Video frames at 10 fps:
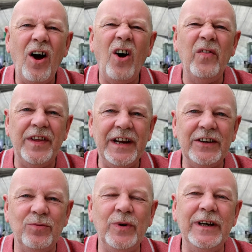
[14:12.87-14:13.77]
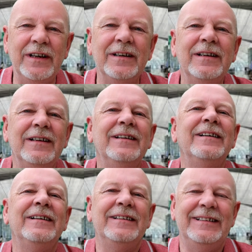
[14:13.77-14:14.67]
Over the next week,
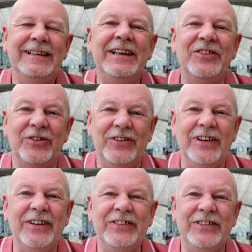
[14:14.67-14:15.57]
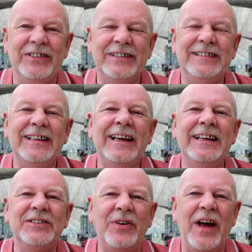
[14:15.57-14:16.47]
he's got his license,
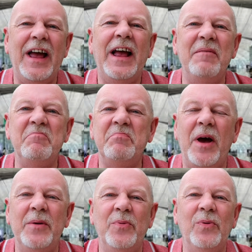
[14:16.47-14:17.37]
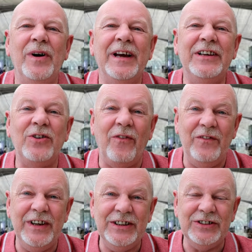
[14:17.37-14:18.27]
he's got paperwork, he's got
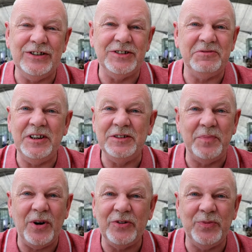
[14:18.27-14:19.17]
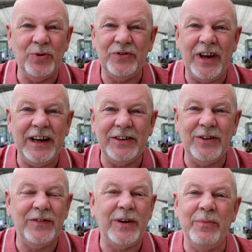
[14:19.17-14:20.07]
visas, his passport's taken
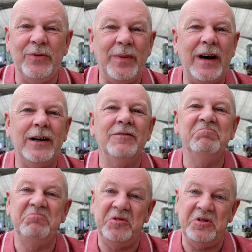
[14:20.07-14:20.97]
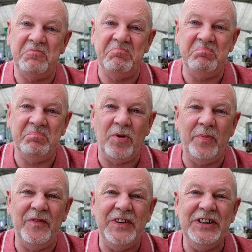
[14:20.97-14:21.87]
off, comes back,
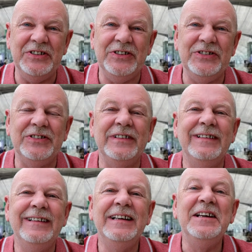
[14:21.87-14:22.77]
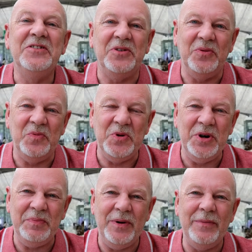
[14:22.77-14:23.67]
proper visas, he's got a
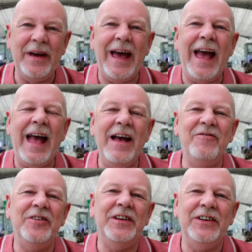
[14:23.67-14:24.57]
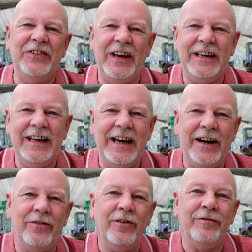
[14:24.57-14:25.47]
work permit, everything is taken
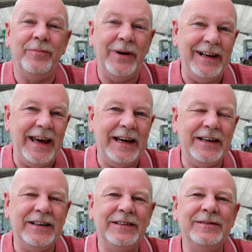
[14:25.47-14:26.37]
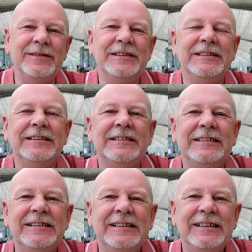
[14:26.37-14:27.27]
care of by Lek,
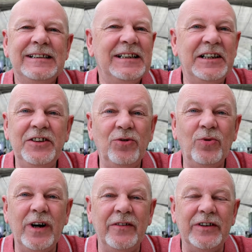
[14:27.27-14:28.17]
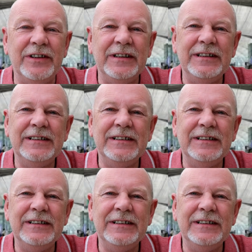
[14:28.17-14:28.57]
and he's all covered.